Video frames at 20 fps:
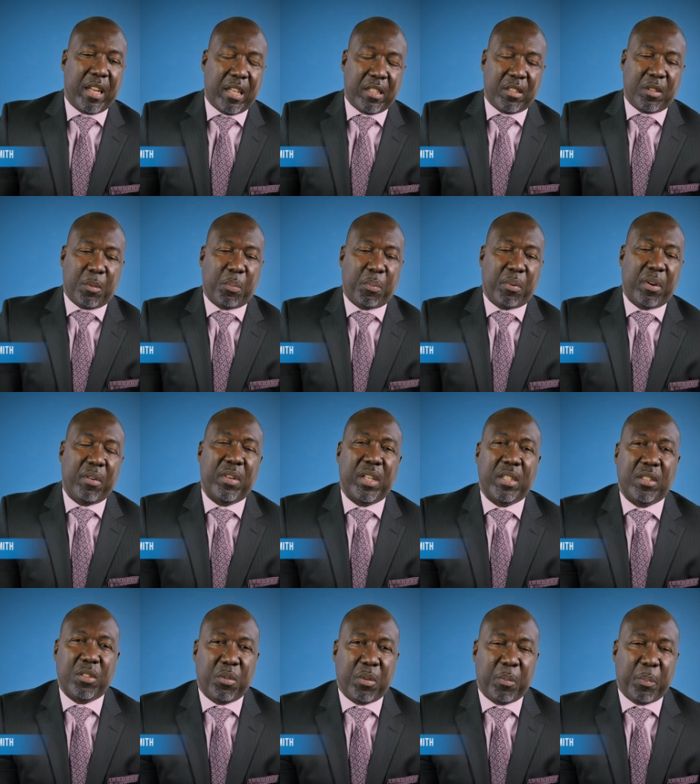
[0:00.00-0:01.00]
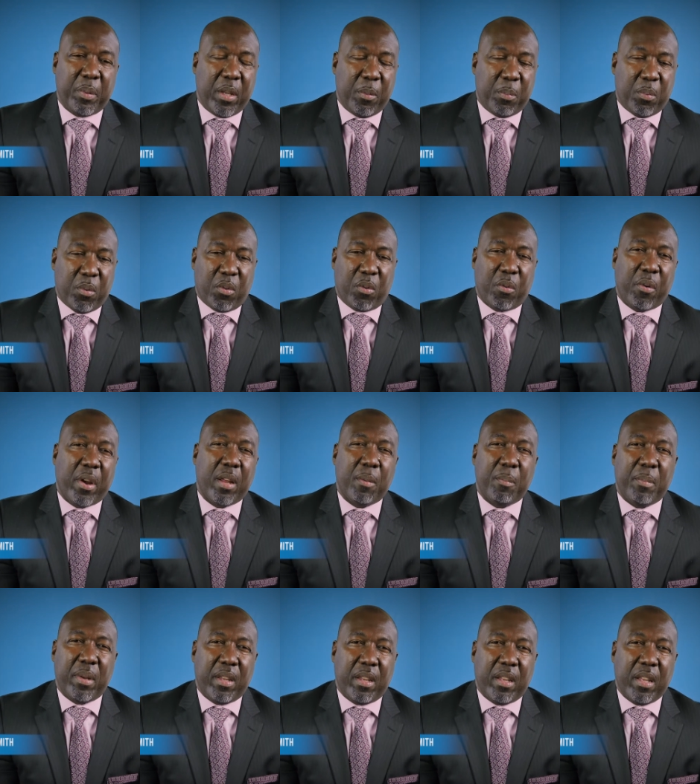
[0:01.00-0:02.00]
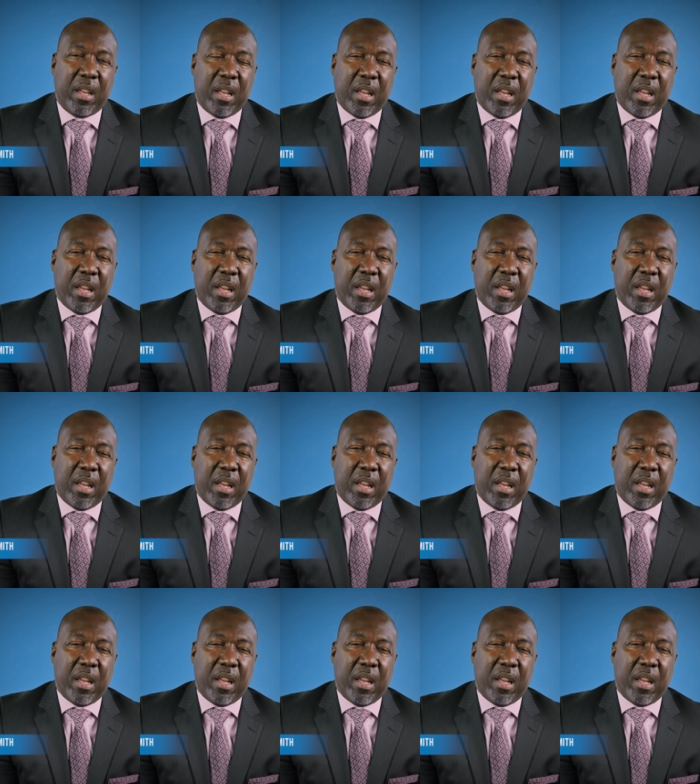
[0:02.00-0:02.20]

as a privilege when people grant me